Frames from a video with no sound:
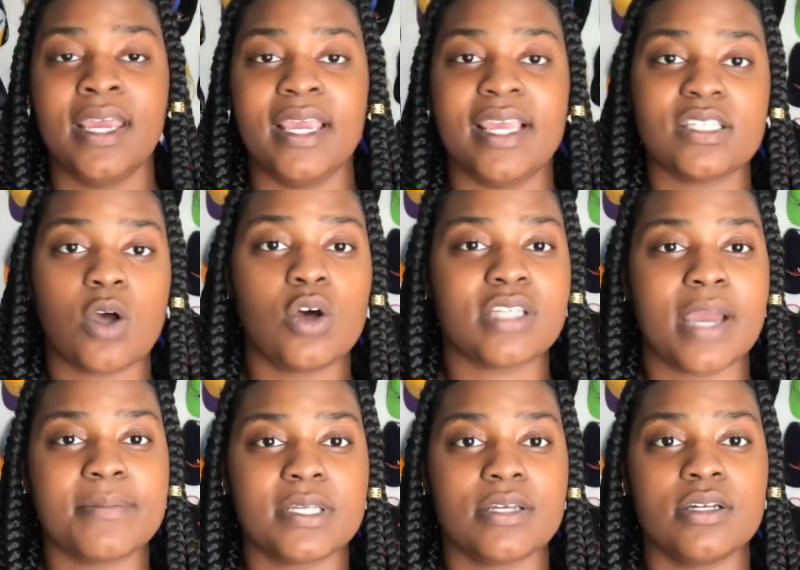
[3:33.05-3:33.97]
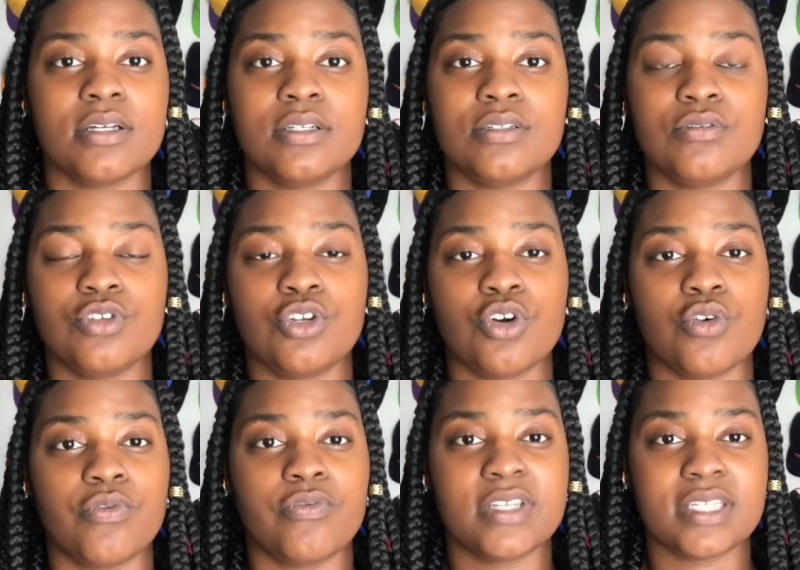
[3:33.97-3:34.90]
it's all types of you know
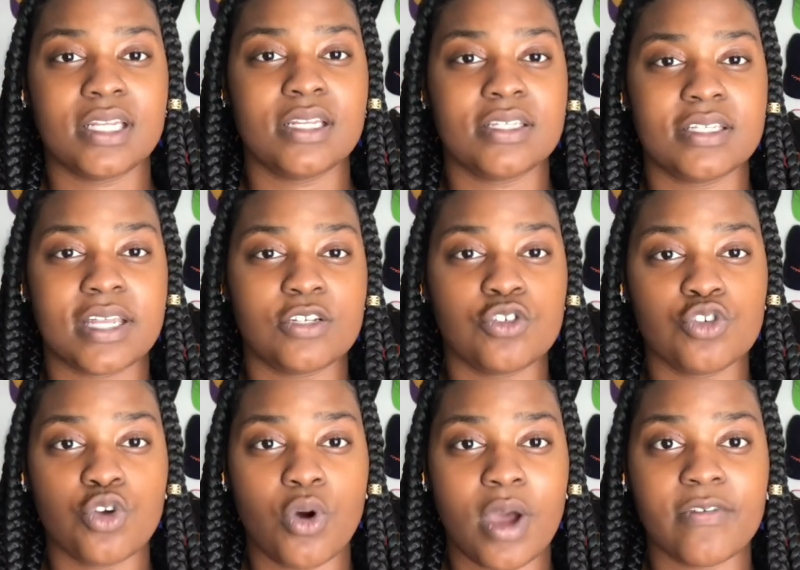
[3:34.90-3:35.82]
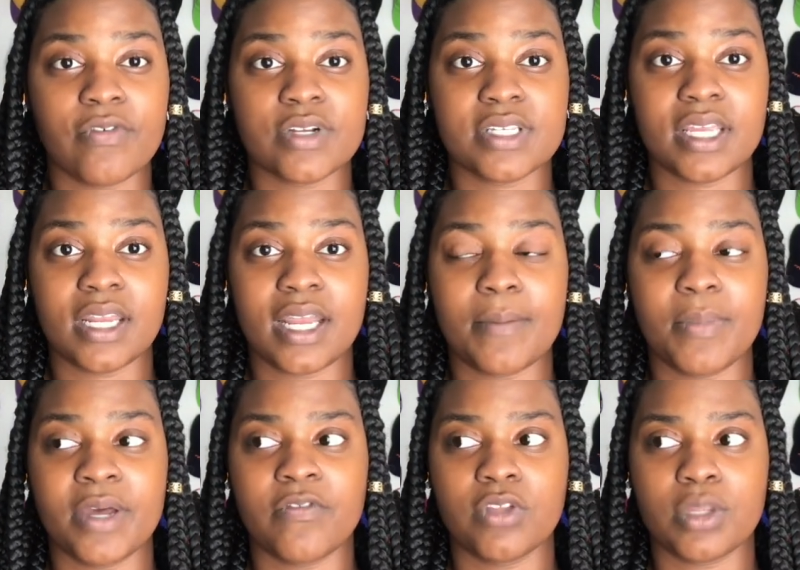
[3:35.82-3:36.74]
facilities that you can go at for CNA
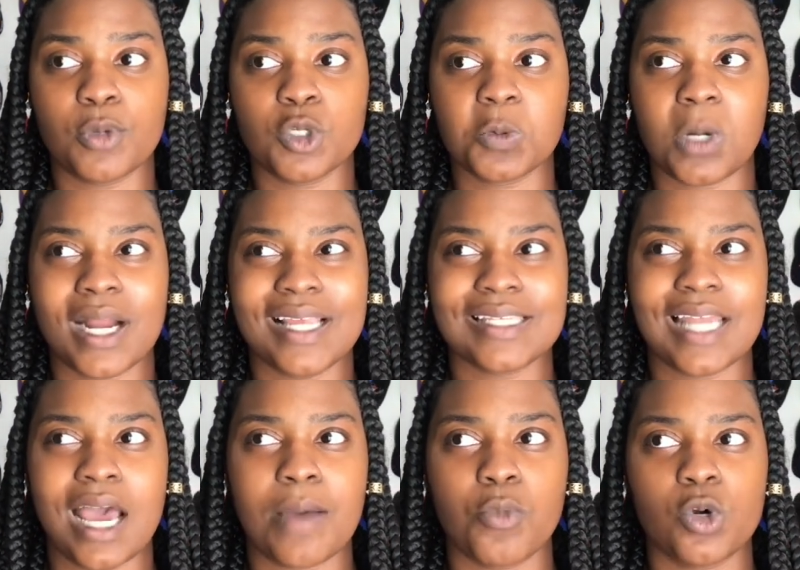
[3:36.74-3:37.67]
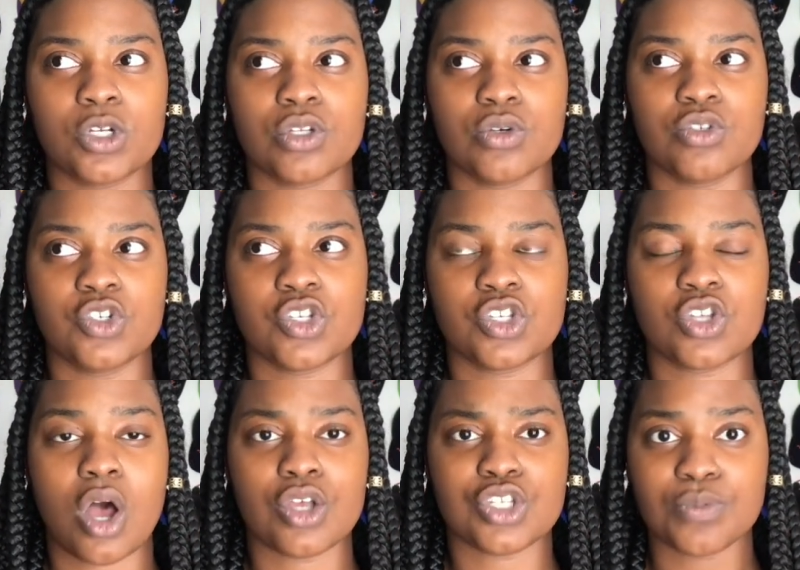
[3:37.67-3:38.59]
but for the most part it's not more so
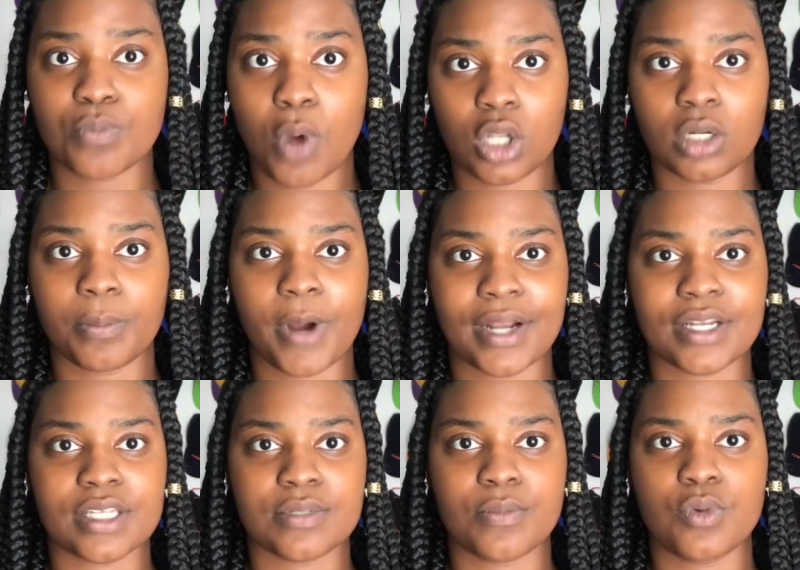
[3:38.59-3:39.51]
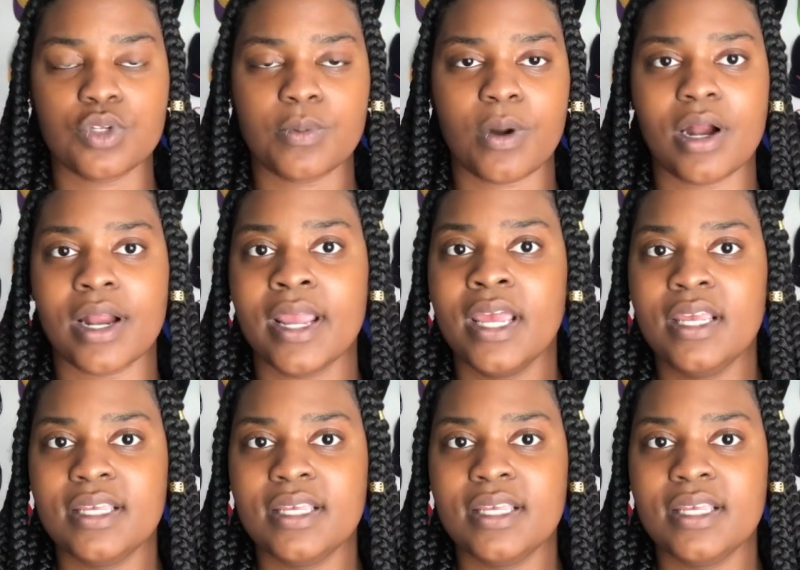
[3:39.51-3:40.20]
just a smaller practice the most part